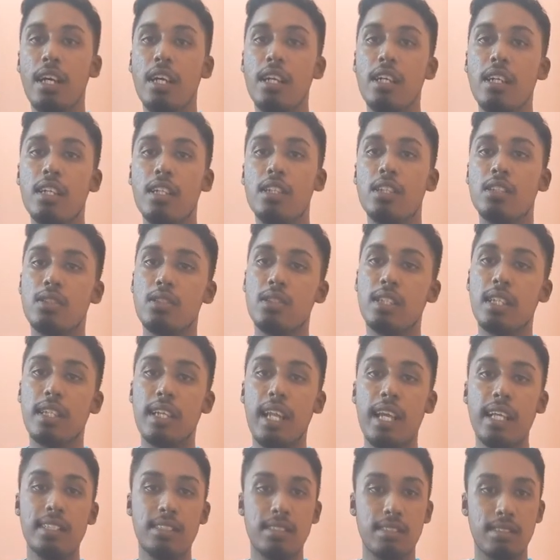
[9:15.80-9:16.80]
So
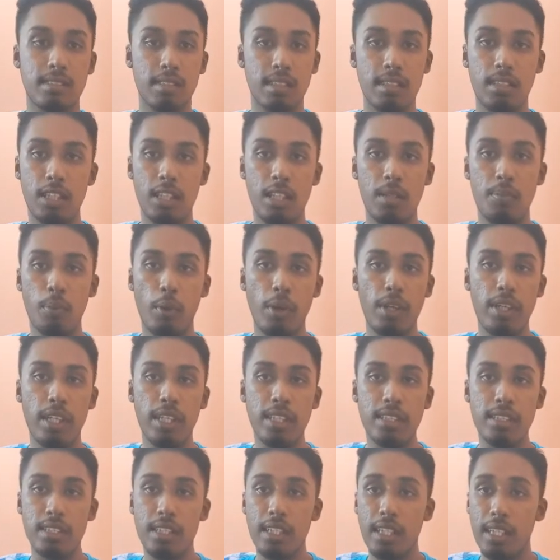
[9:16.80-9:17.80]
the third point
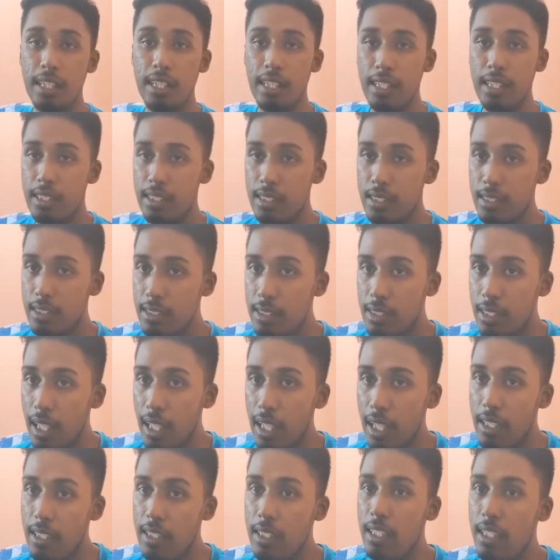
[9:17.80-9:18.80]
is,
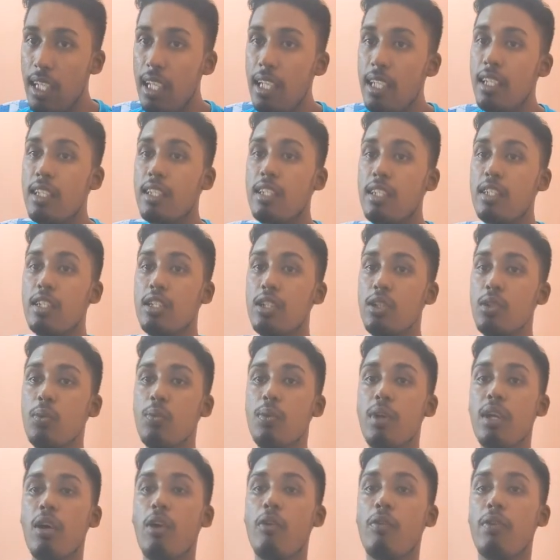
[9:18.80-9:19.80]
can create a new
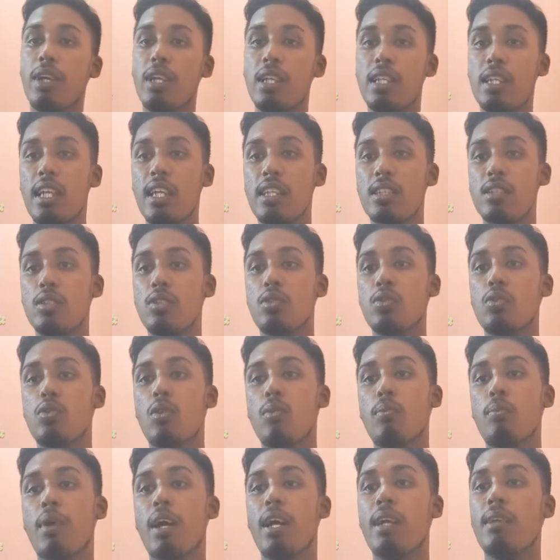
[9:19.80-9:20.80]
way of education to
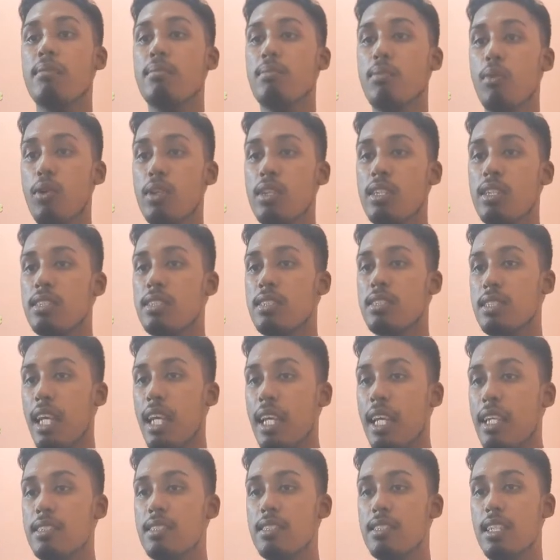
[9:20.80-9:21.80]
combine both
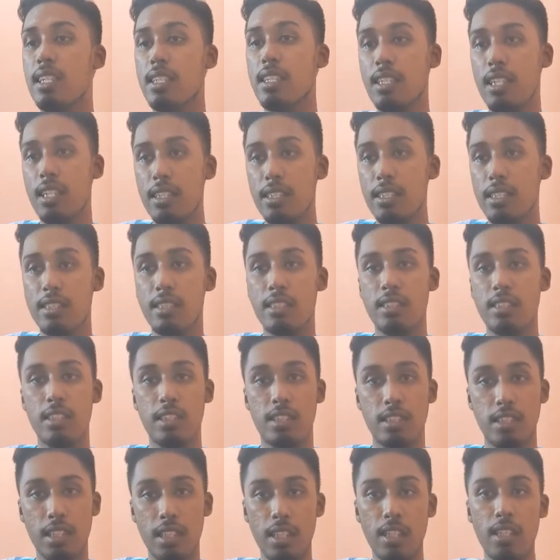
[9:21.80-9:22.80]
science and religious
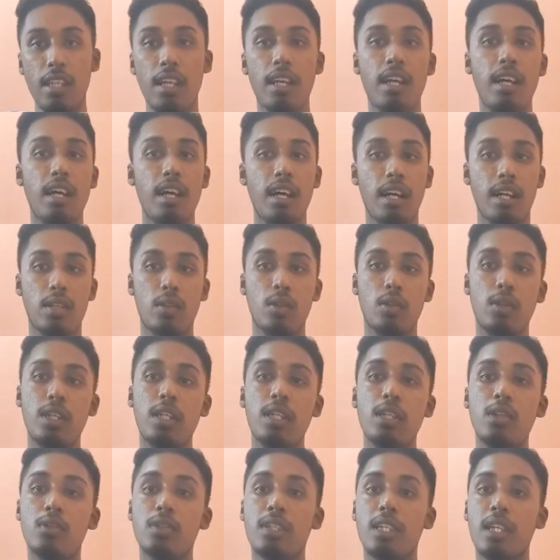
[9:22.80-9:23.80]
teaching according
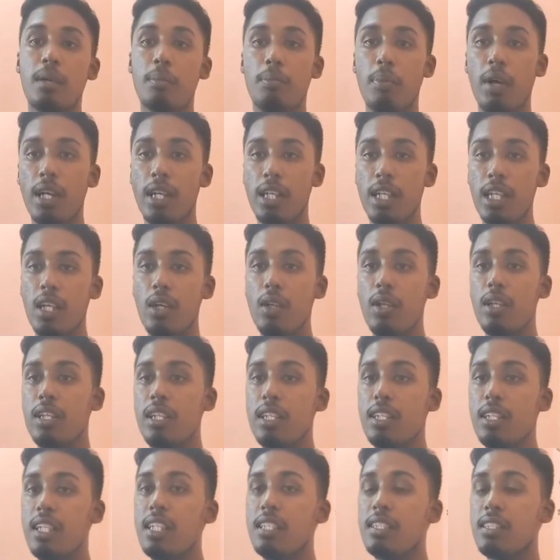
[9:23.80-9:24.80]
to their particular
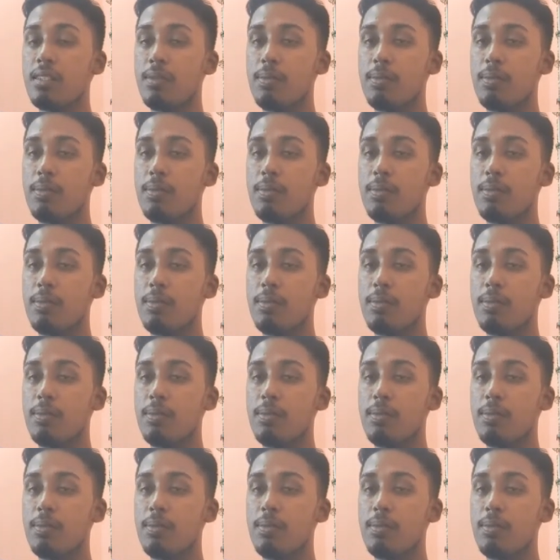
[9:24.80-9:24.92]
religion.